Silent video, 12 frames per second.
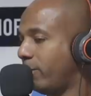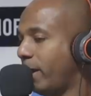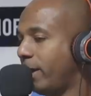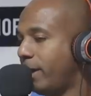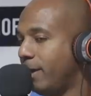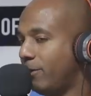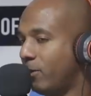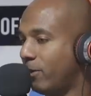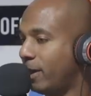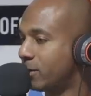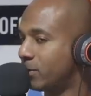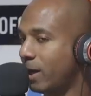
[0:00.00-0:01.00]
when they, keep
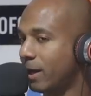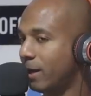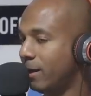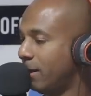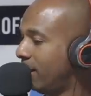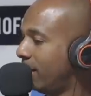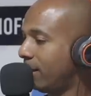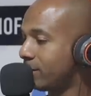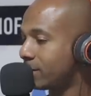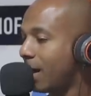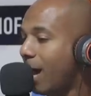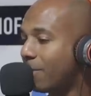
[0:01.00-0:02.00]
going, that's when I get, uh,
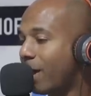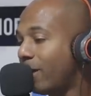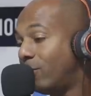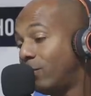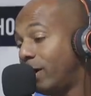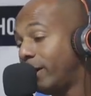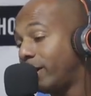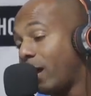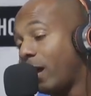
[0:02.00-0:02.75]
stop, I don't want it.